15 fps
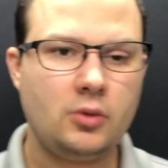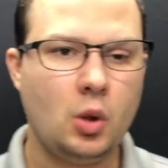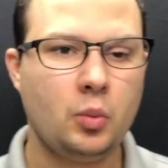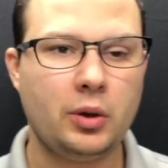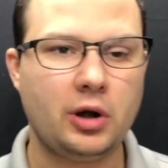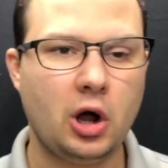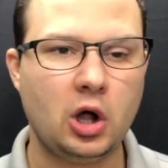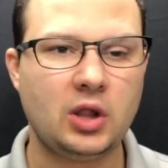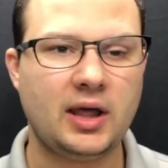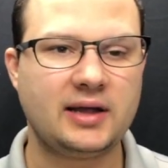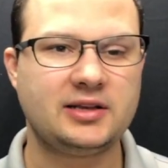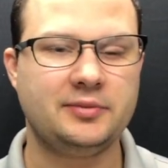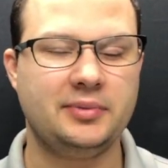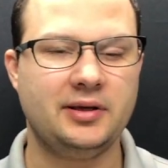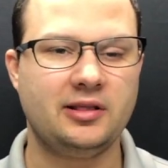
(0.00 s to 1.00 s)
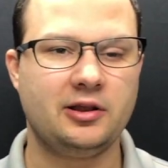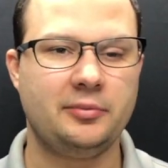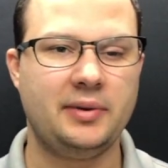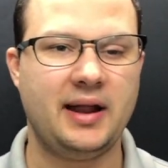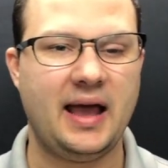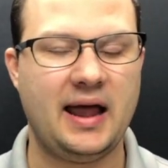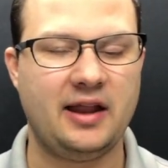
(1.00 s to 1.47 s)
We'd all like to be a little
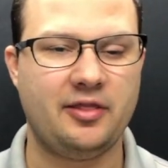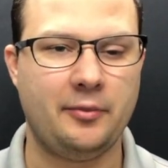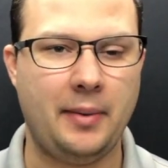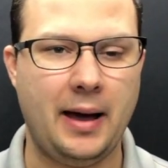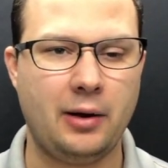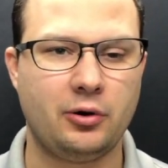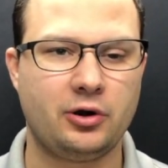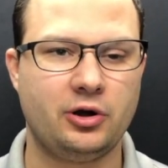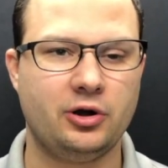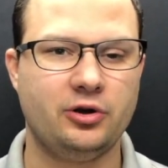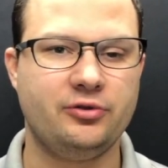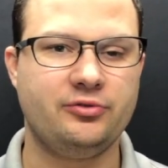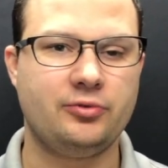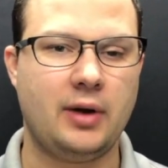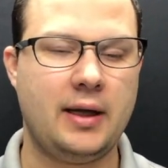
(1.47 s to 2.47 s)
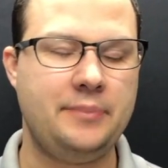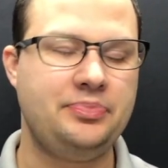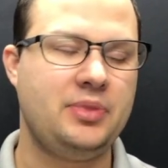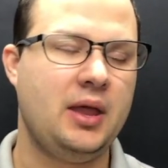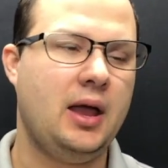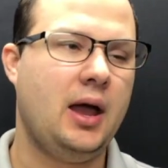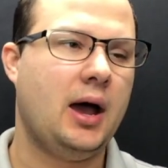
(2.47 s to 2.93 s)
bit ahead of the power curve, right?
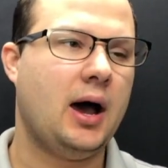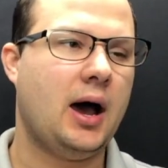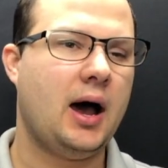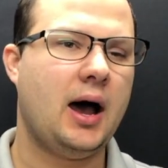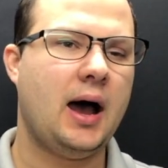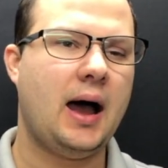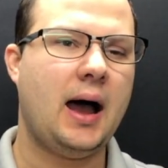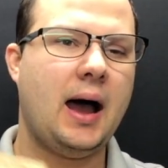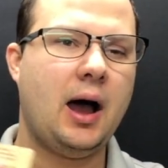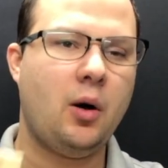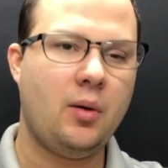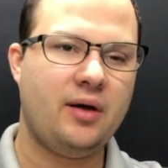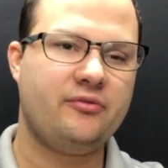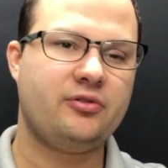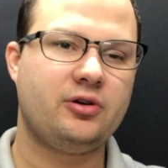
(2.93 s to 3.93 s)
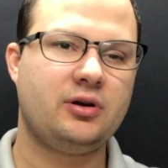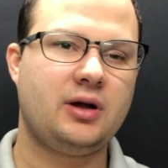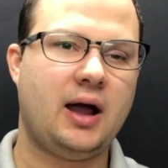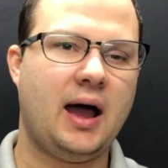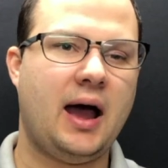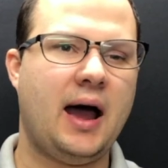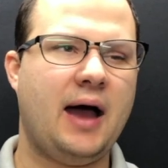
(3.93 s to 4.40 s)
Uh, however,
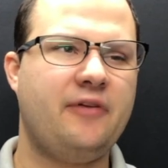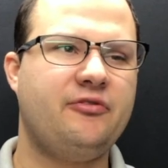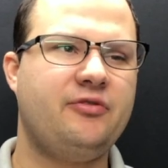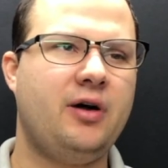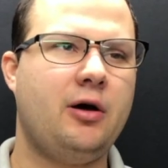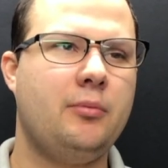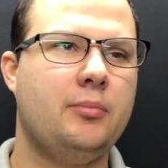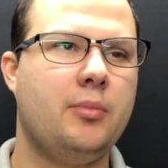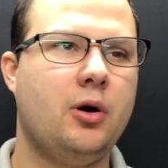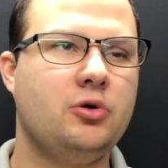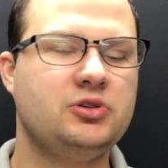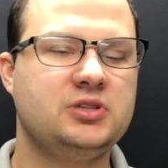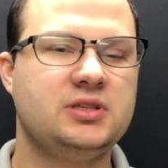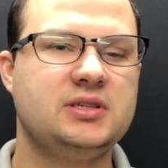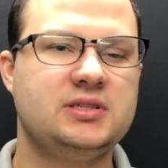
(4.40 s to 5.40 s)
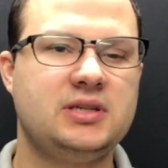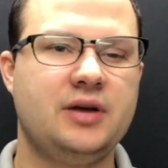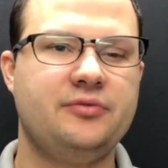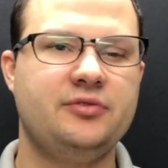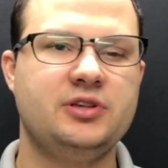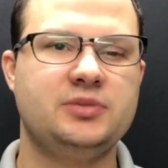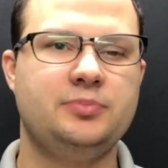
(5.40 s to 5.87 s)
I found most of the
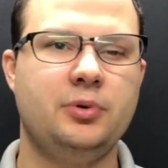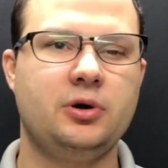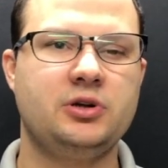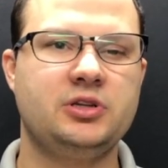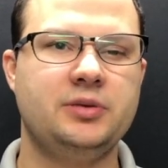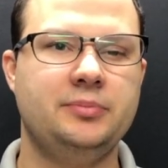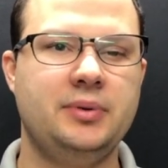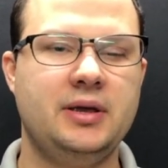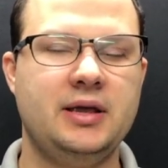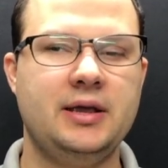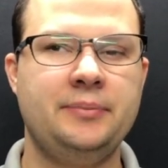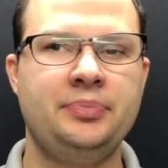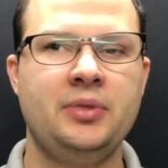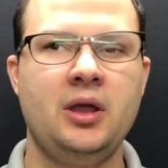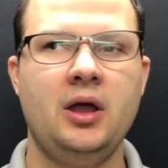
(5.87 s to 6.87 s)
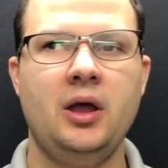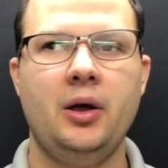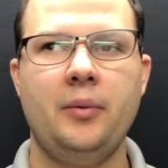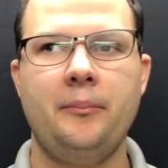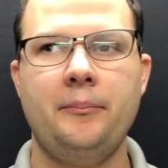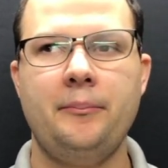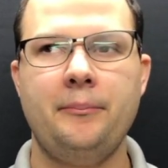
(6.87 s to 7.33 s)
stuff in this book to be
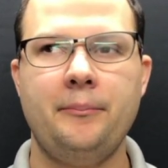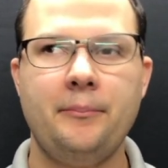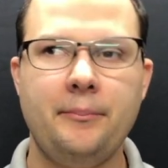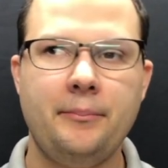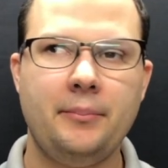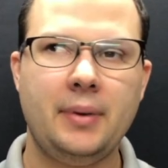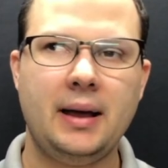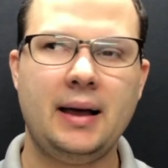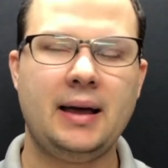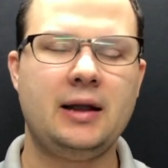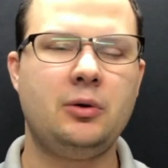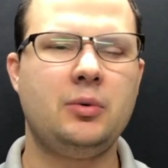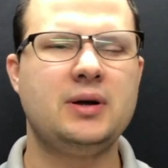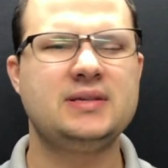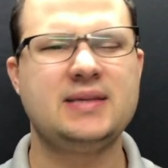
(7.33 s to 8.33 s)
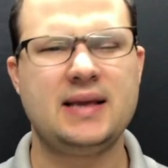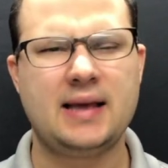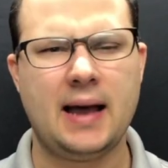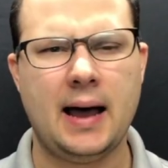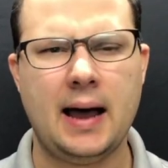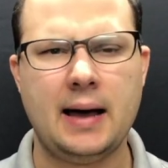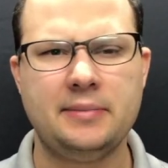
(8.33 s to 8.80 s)
I don't want to say
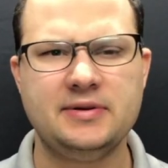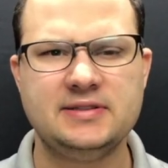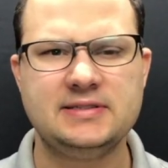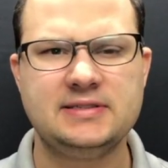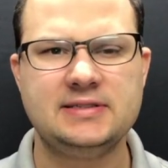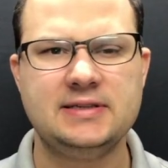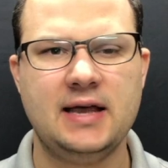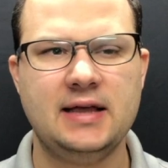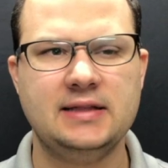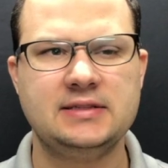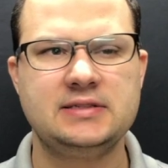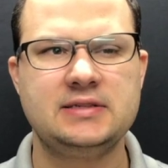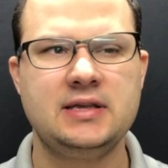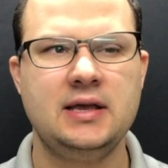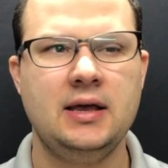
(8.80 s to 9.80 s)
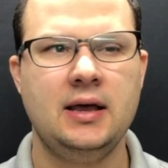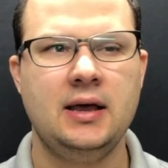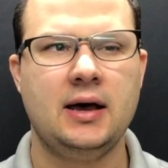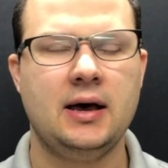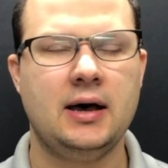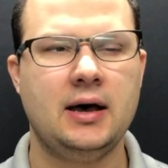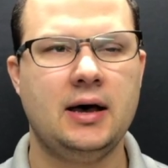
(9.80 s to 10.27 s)
common sense,
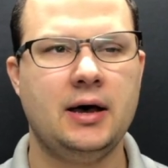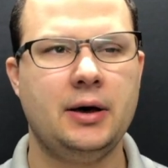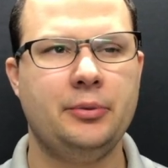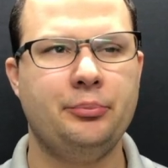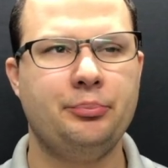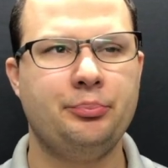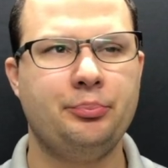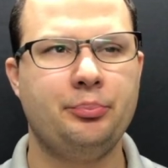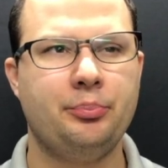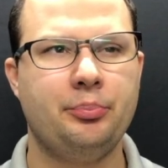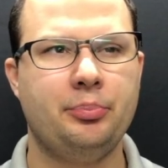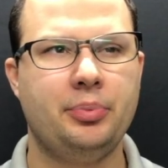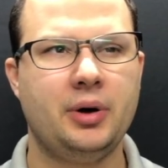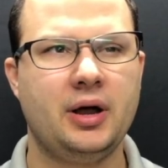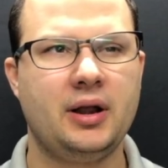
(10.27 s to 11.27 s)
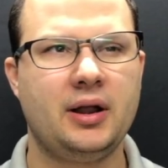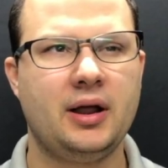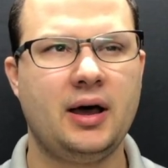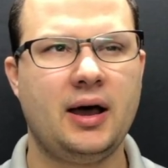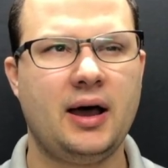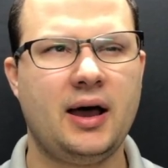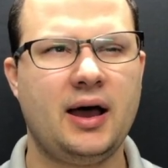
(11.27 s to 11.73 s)
um, but
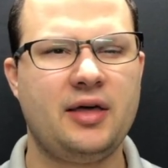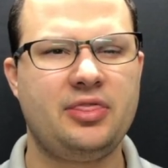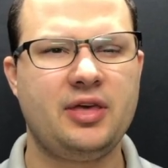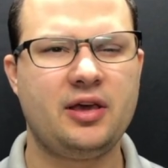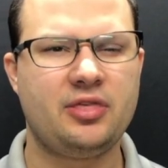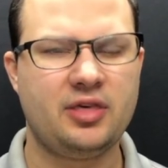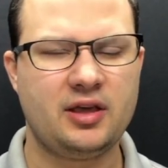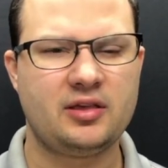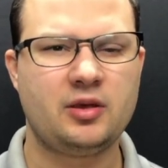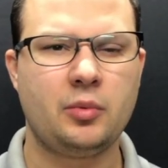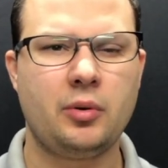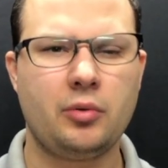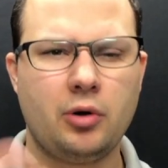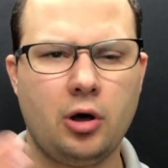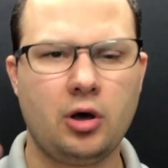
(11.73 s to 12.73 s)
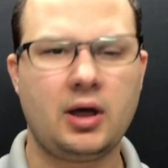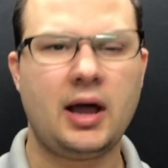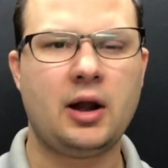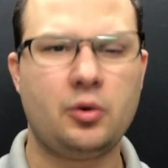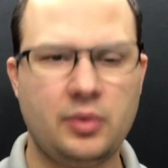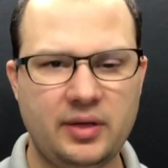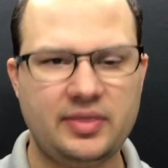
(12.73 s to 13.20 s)
I think things that we would all
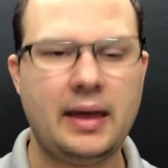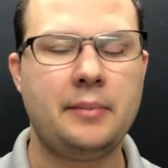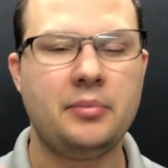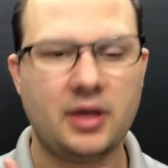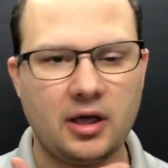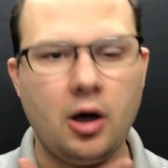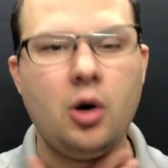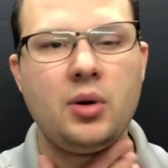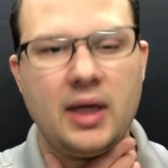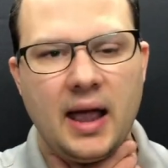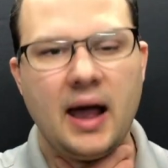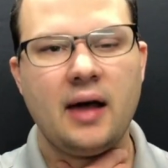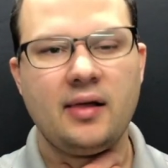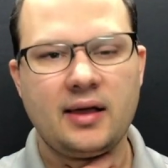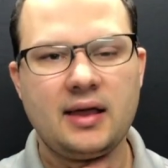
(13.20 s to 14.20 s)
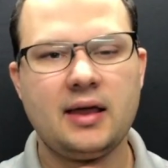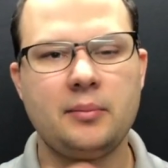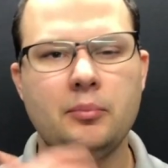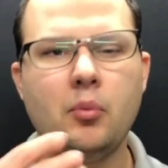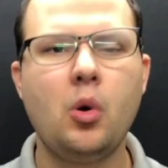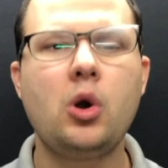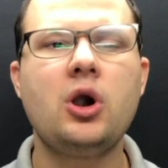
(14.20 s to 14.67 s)
kind of read that and be like, oh yeah, like it
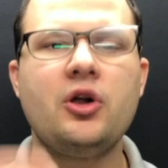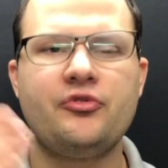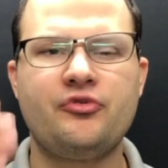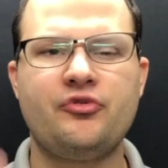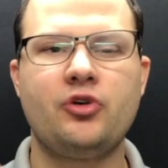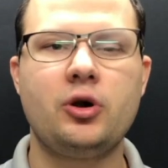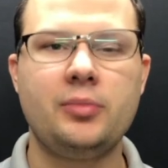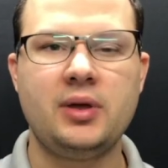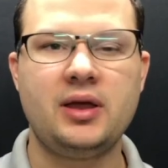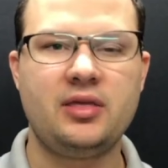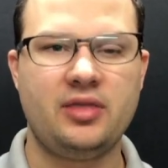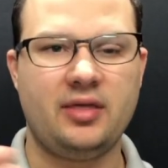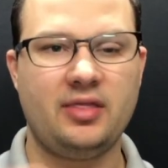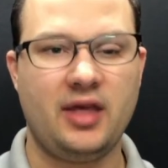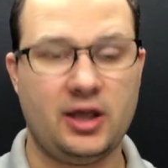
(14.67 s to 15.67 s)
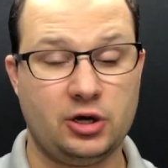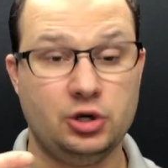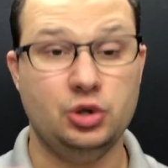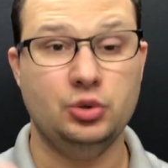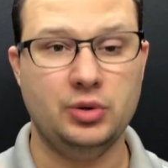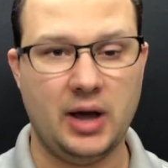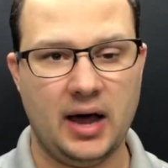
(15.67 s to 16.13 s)
more affirming than like
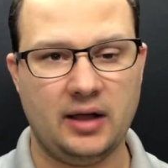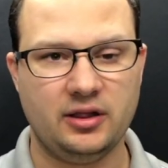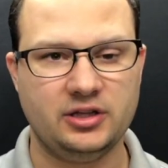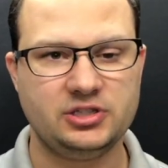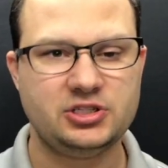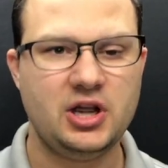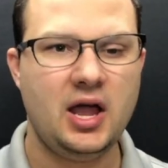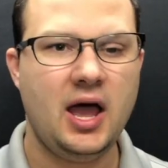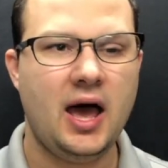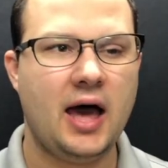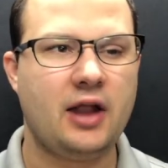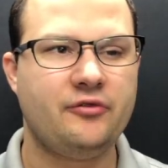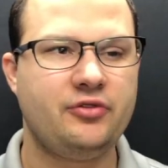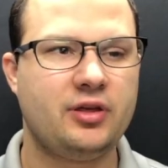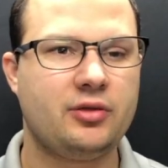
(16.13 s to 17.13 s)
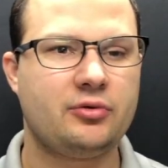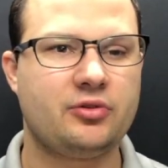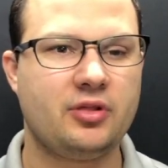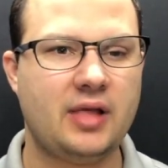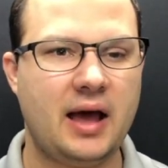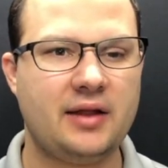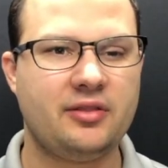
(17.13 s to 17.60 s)
new knowledge. I don't feel like there's
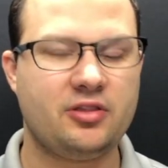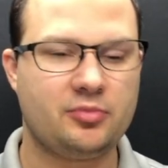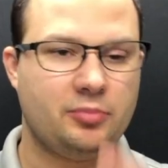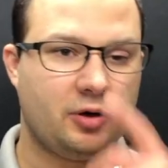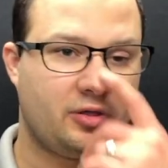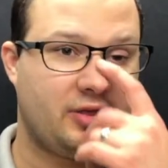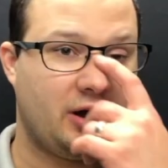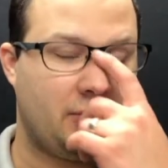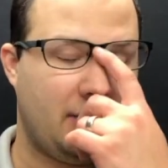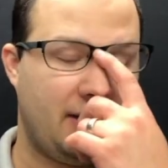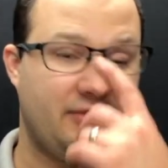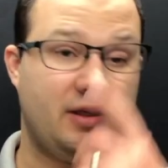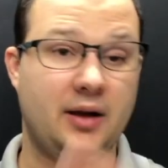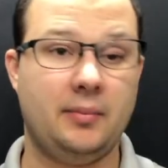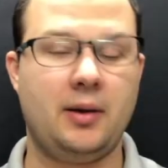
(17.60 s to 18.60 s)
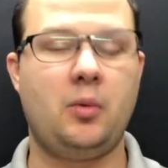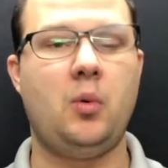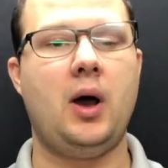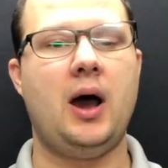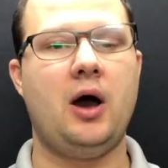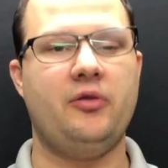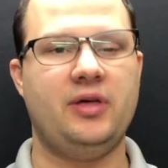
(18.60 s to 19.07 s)
a lot in this book that I read that I'm like,
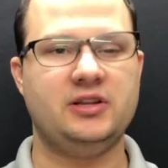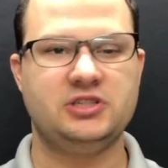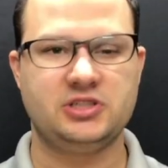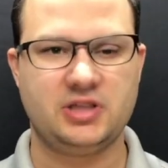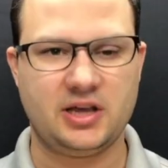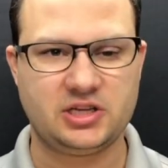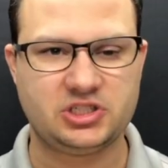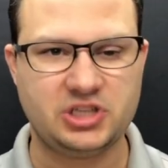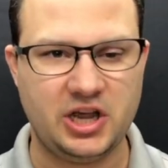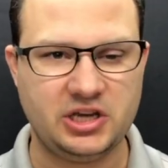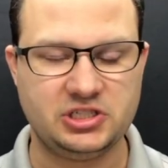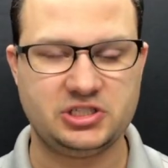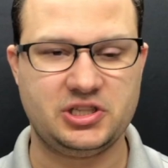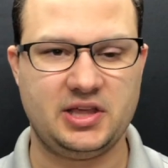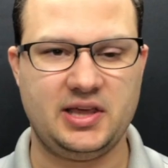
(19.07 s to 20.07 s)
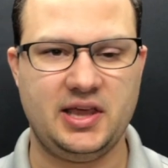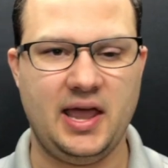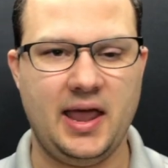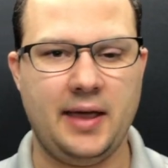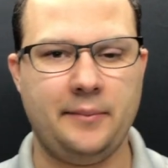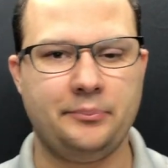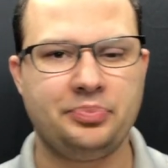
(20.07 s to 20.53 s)
wow, that just like changes the
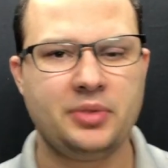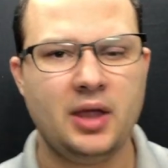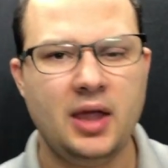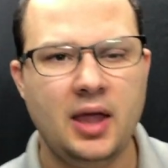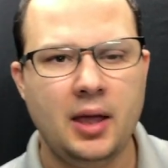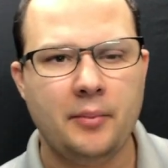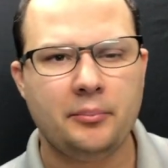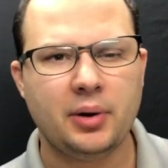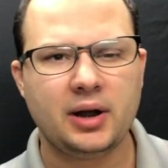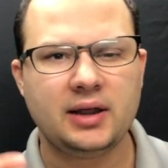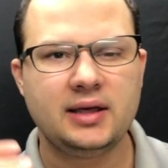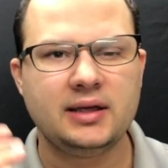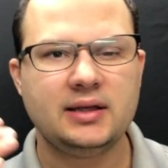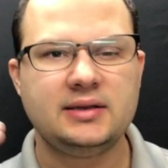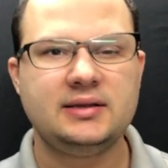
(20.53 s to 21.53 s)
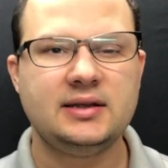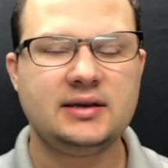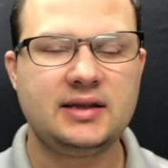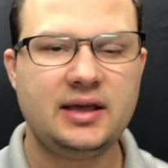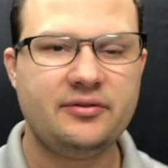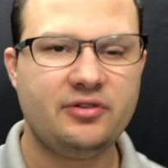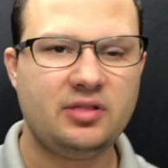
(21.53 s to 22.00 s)
game. But it, it
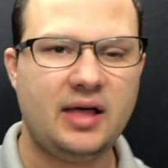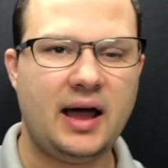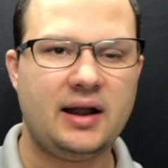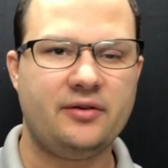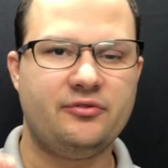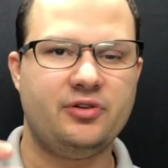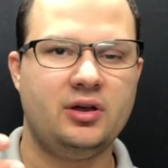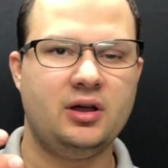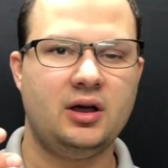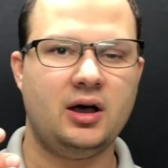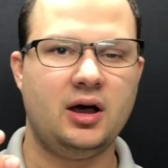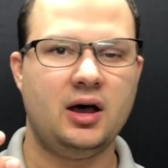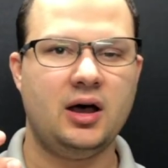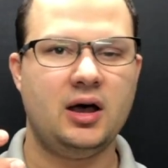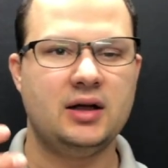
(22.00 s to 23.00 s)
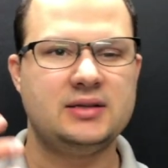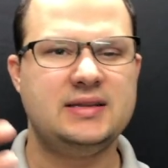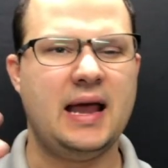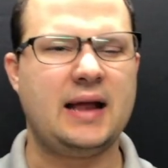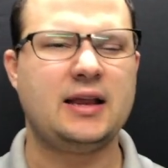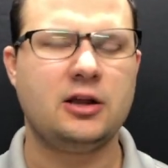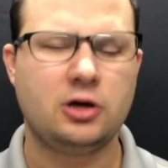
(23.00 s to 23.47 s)
did give a lot of uh,
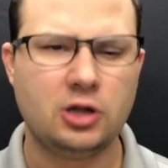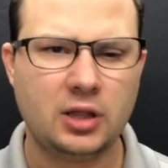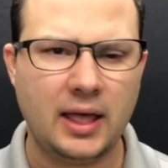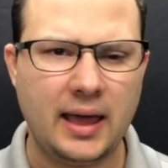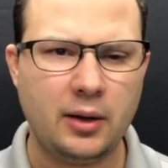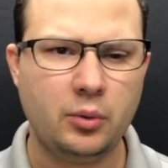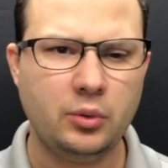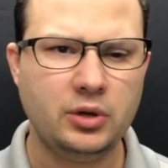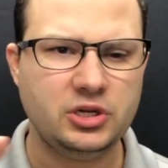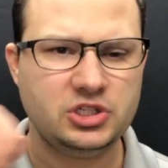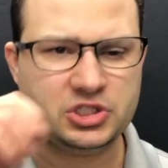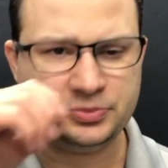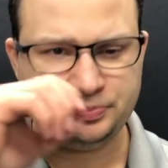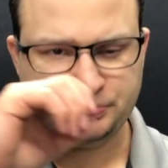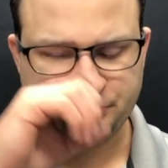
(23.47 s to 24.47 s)
technical language